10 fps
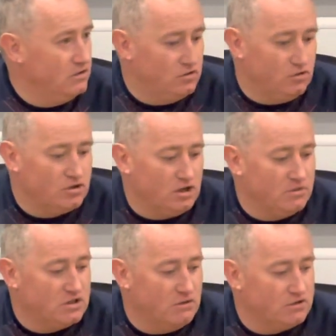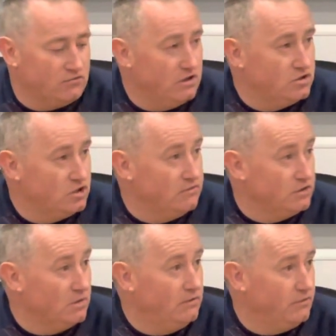You know, Seamus gave us a great shift
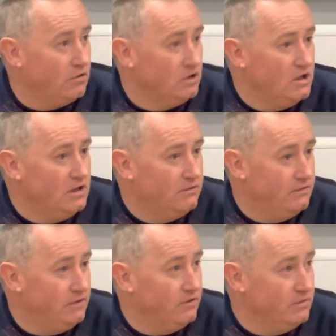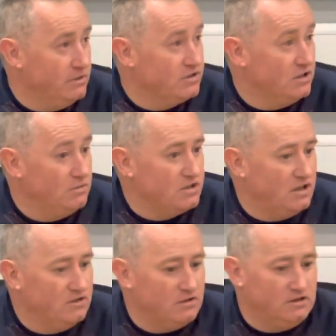as well for 55 minutes that he was on
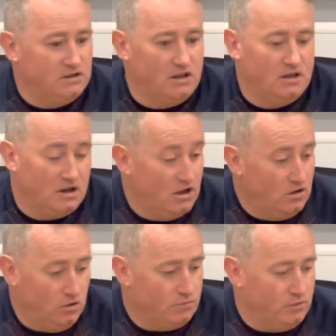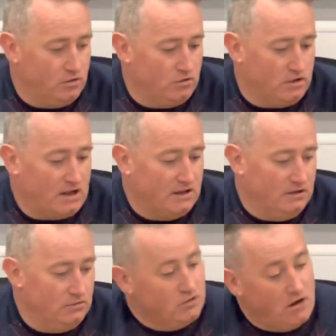it, and look,
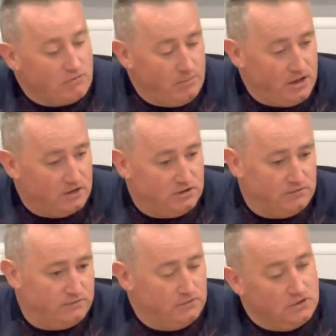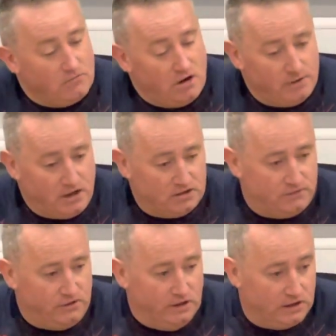that'll got Robbie onto the
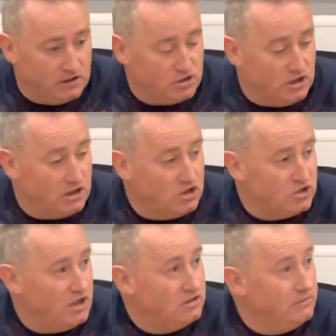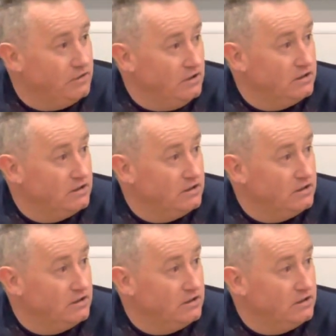field, got Shane Kingston onto the field,